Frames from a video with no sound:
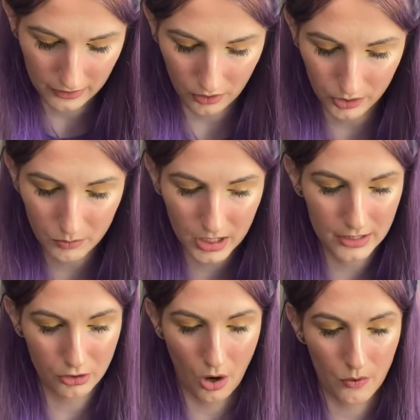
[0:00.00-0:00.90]
The only one
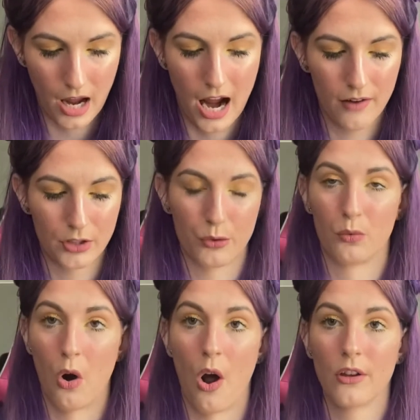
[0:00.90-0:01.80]
I don't have is
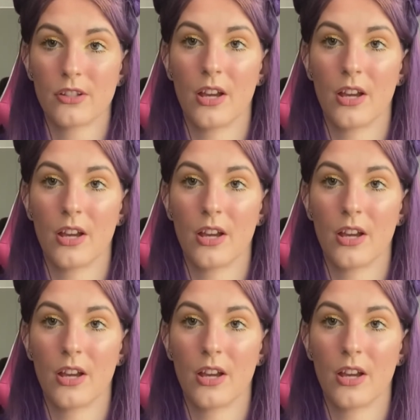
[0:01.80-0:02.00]
Ross.